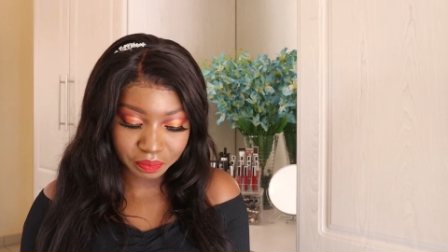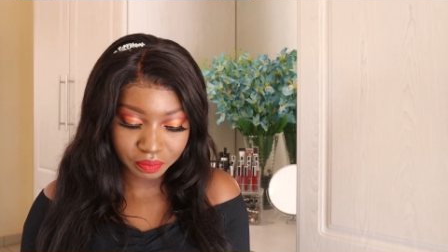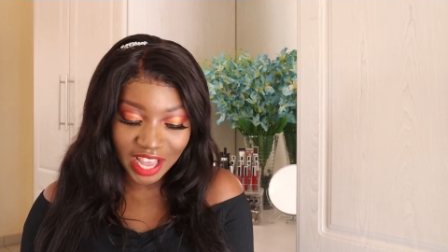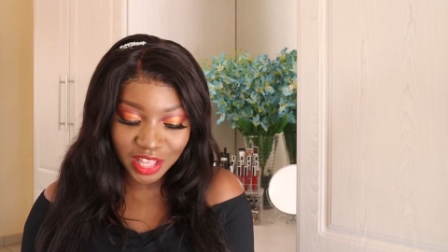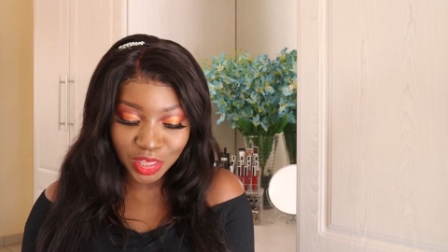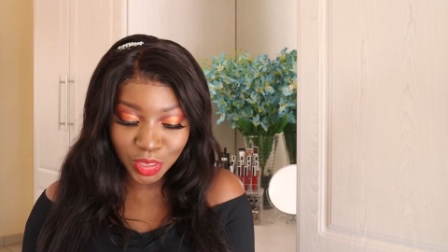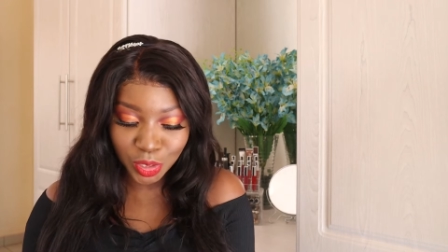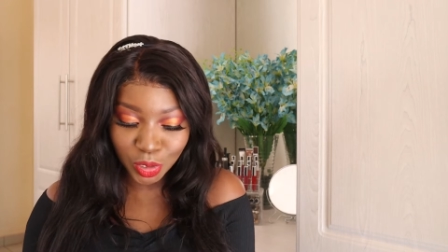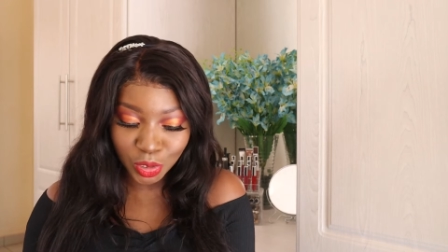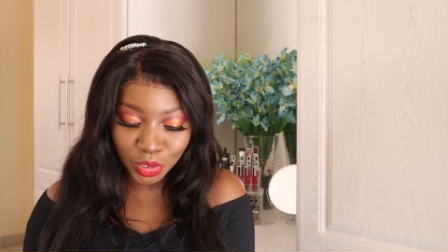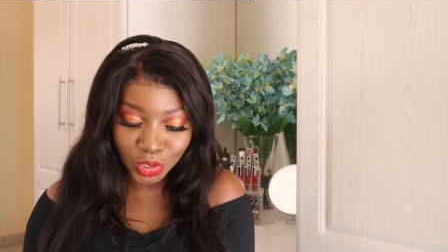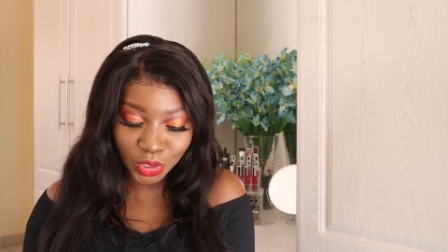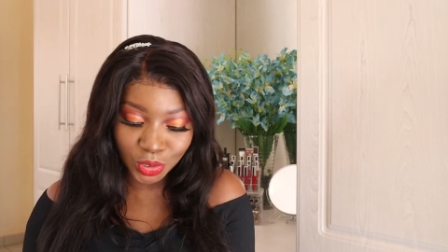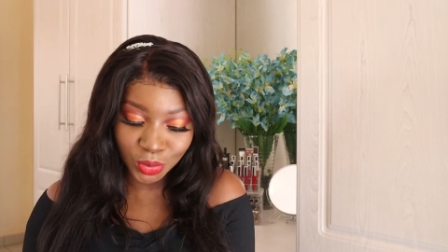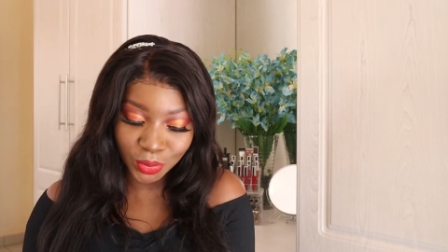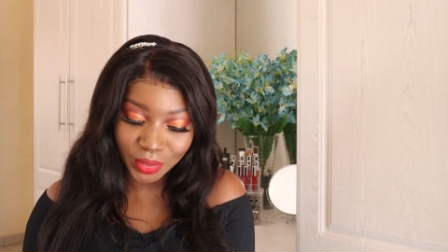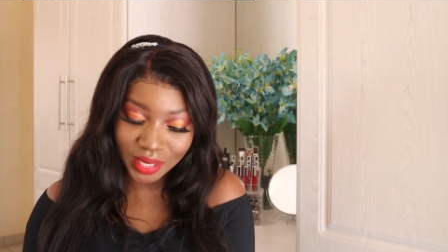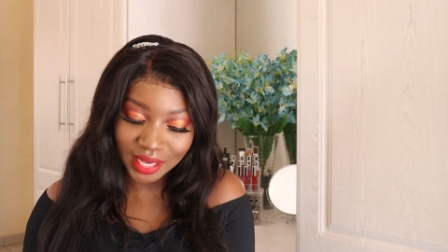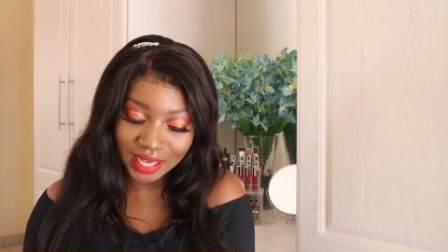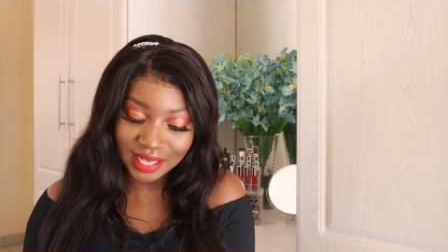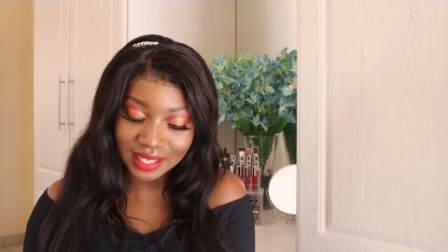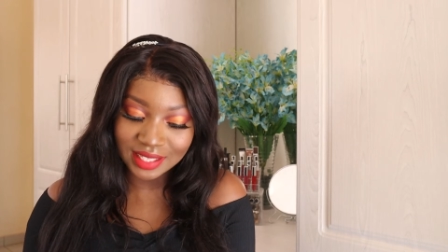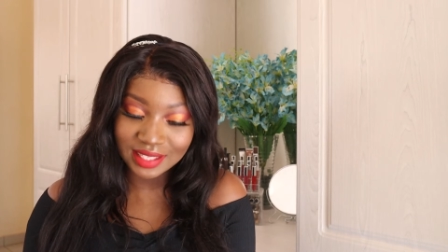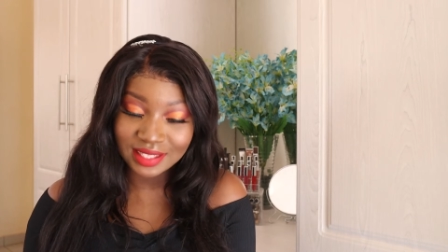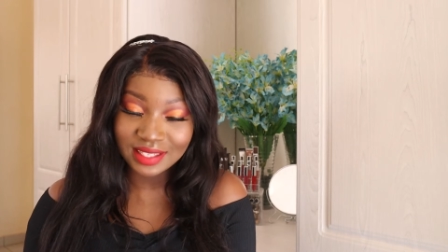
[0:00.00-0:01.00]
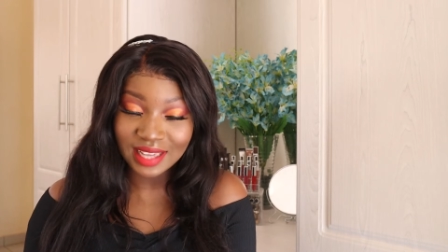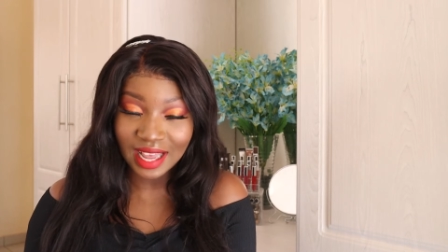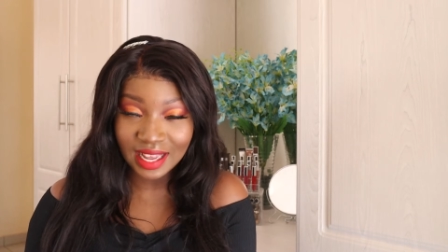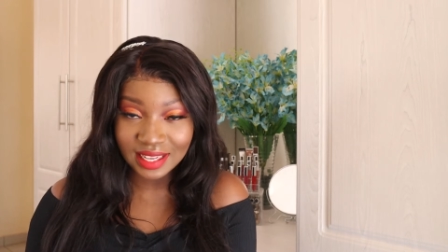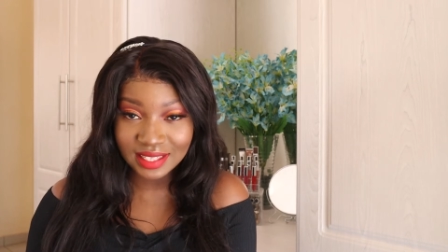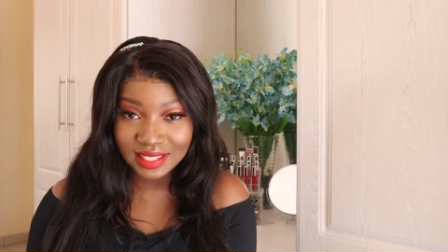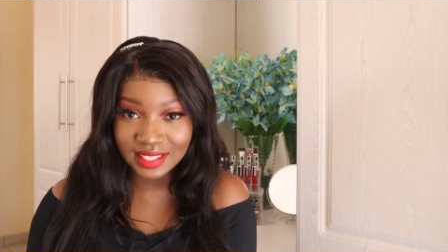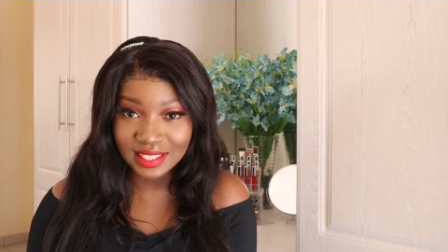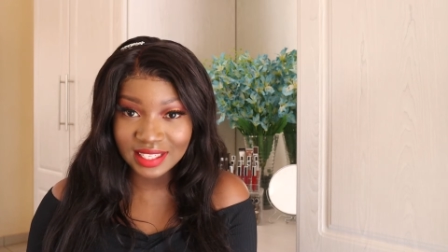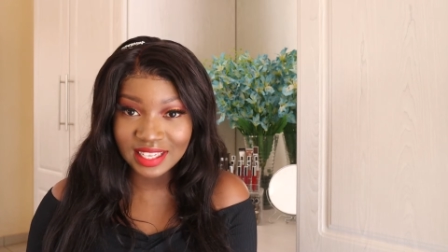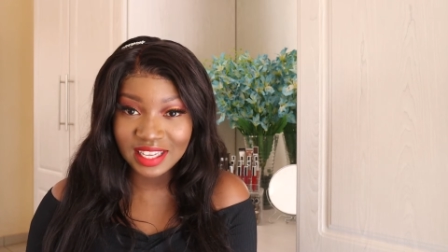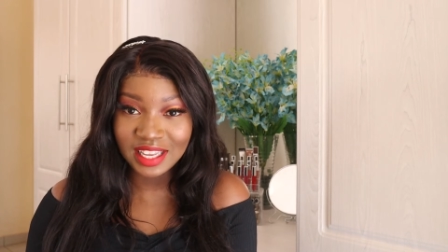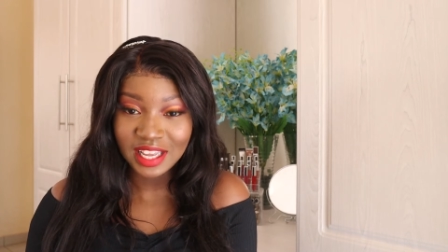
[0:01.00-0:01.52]
I thought you were a
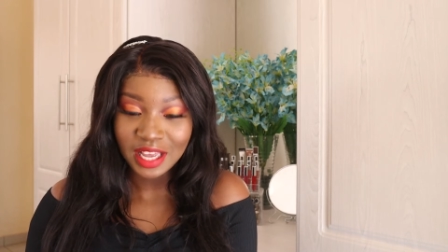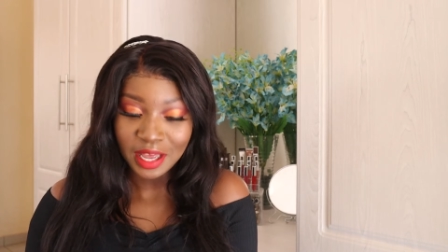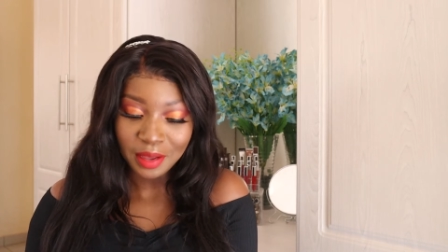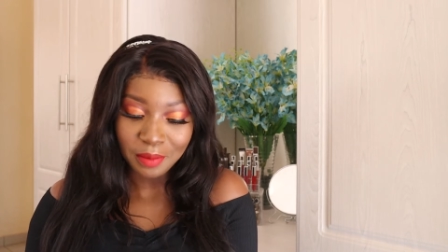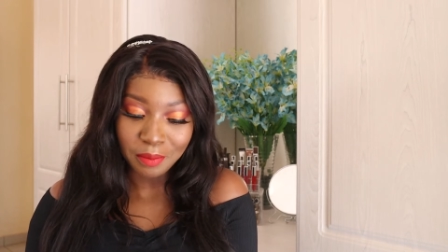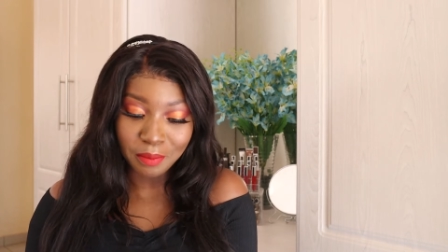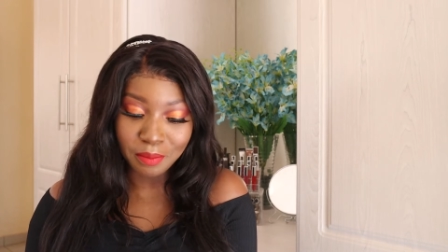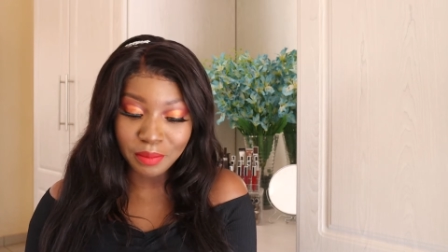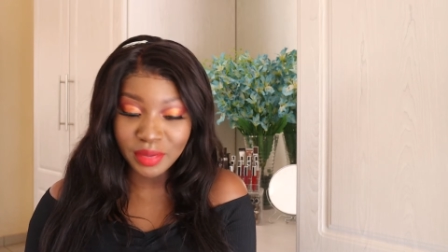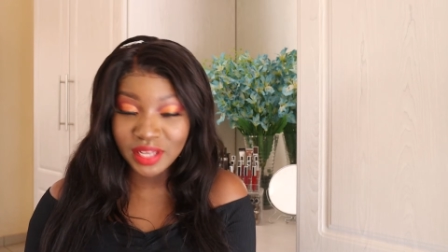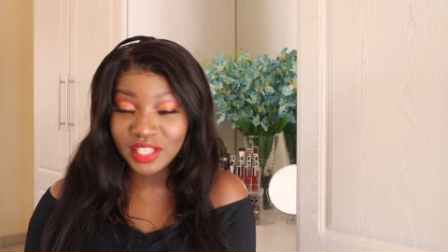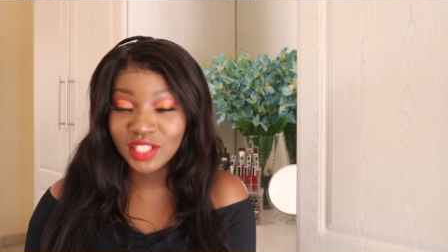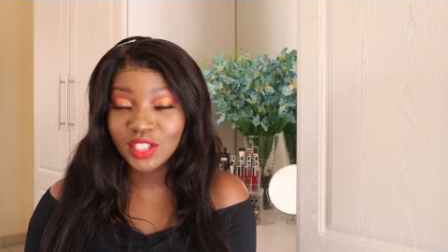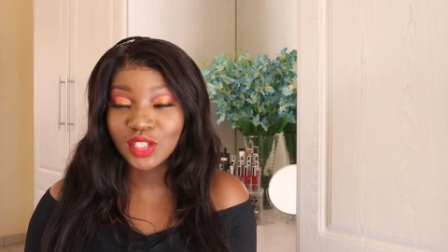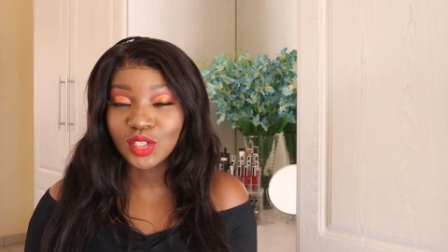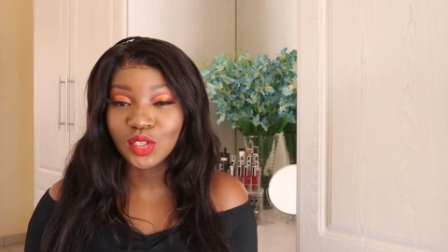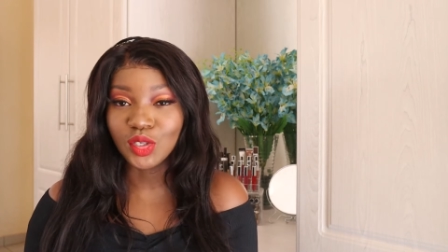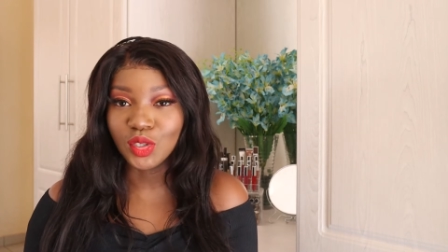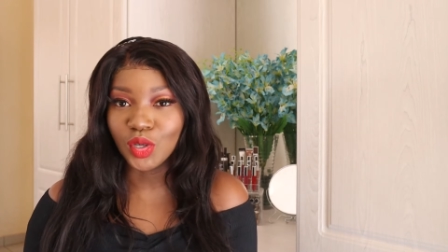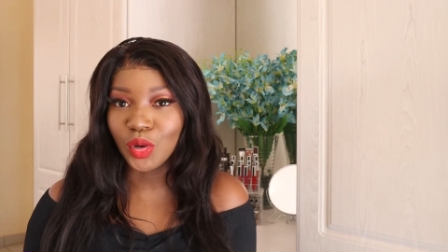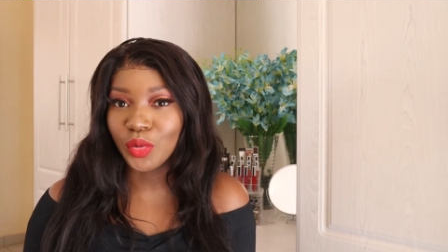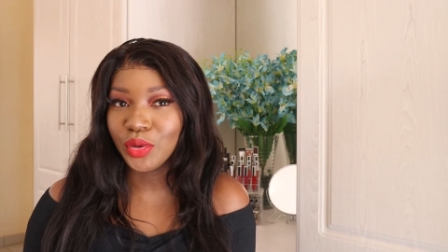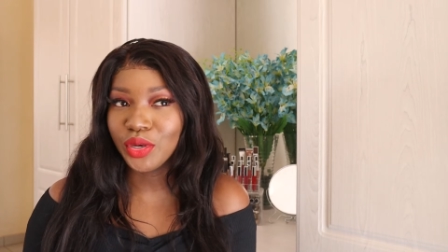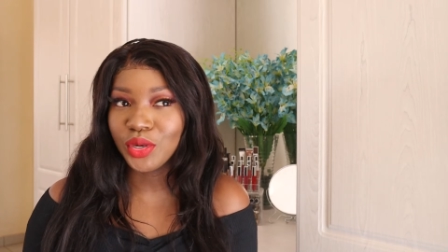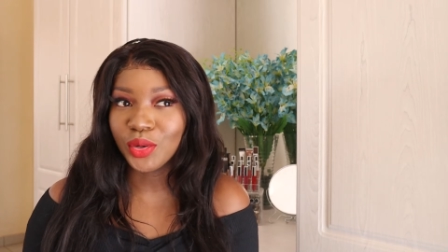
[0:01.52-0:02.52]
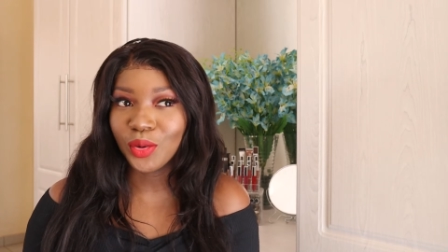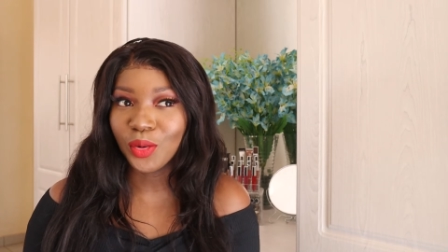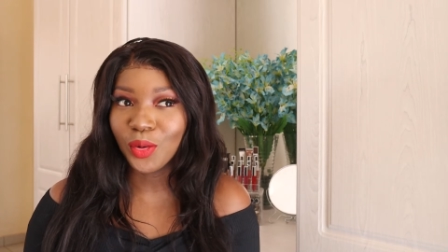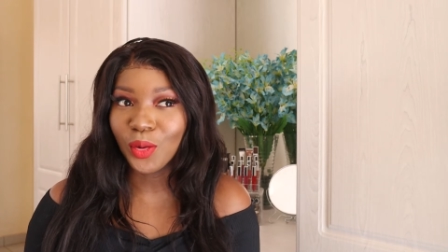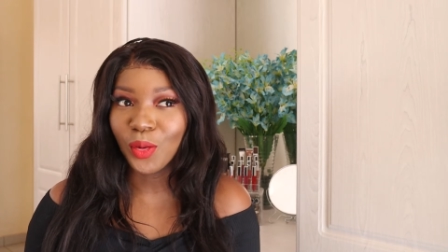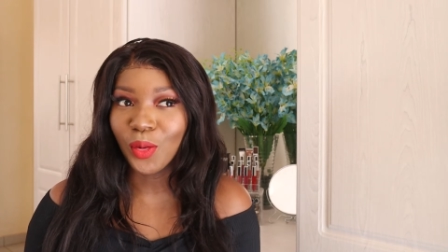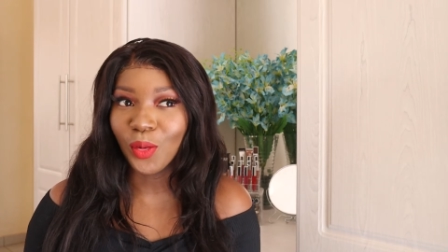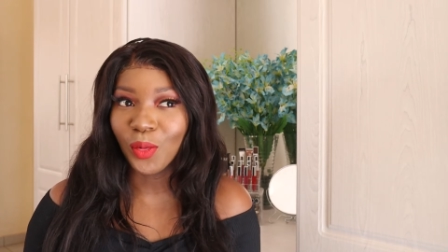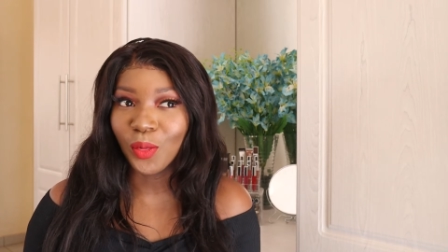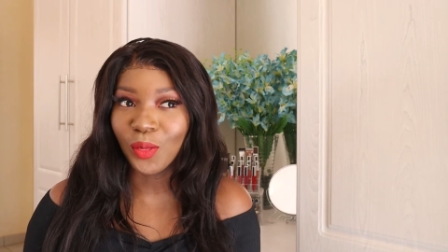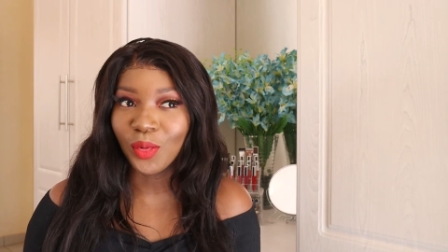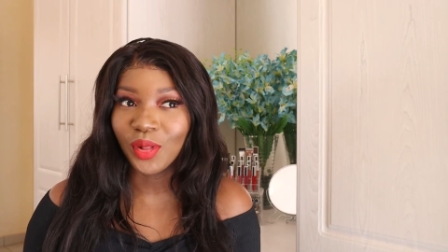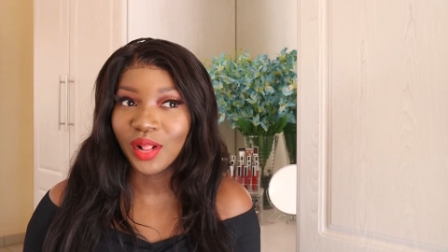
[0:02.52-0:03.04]
sassy miss
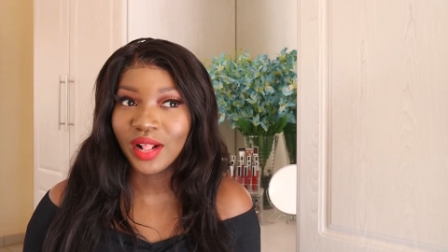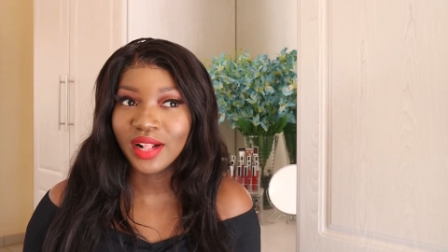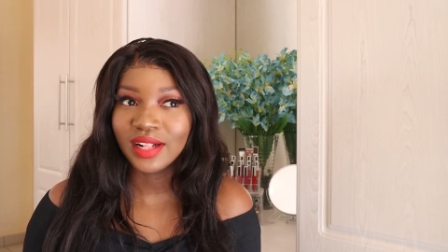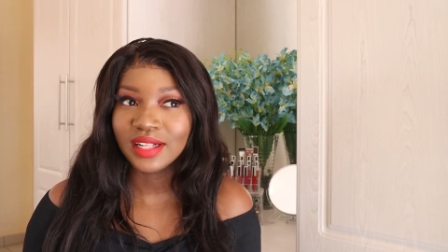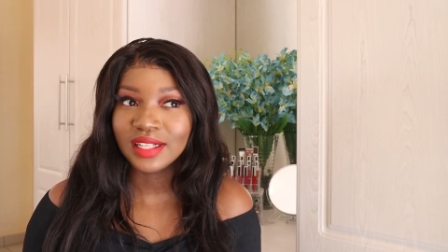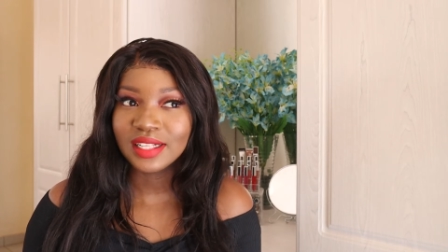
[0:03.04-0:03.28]
know-it-all